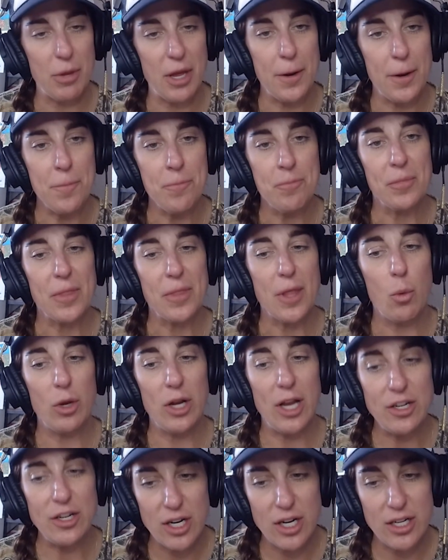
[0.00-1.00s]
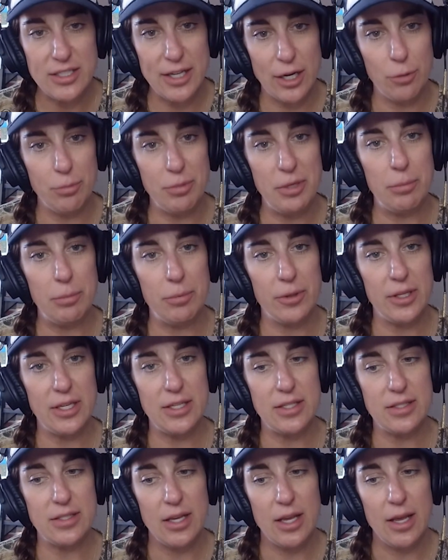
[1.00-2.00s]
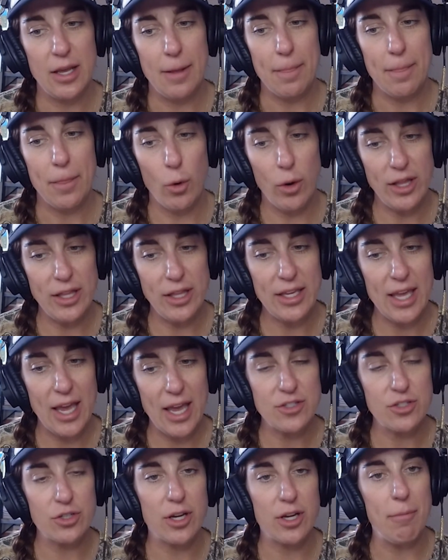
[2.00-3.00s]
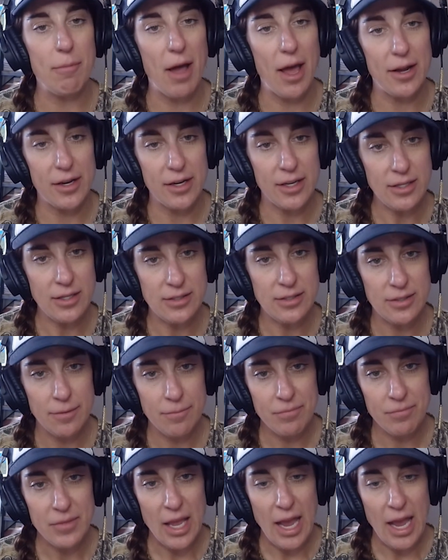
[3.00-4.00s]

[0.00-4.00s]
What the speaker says: But what I try to tell people is oil and gas are commodities,